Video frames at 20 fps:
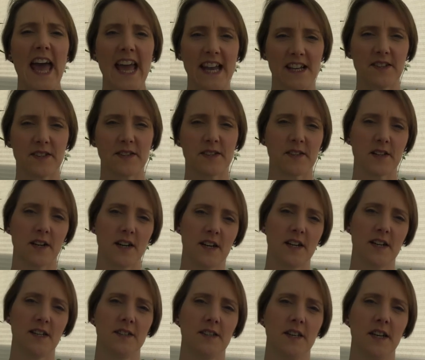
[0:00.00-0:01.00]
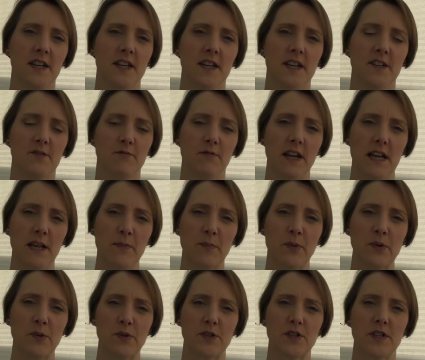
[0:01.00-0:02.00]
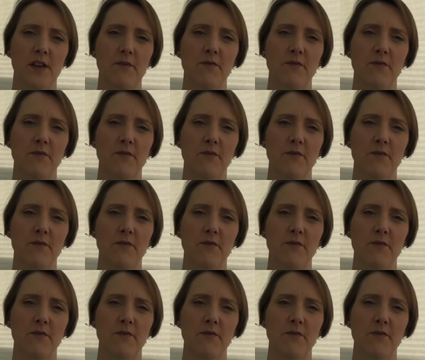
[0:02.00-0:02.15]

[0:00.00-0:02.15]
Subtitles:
Exercise is really important.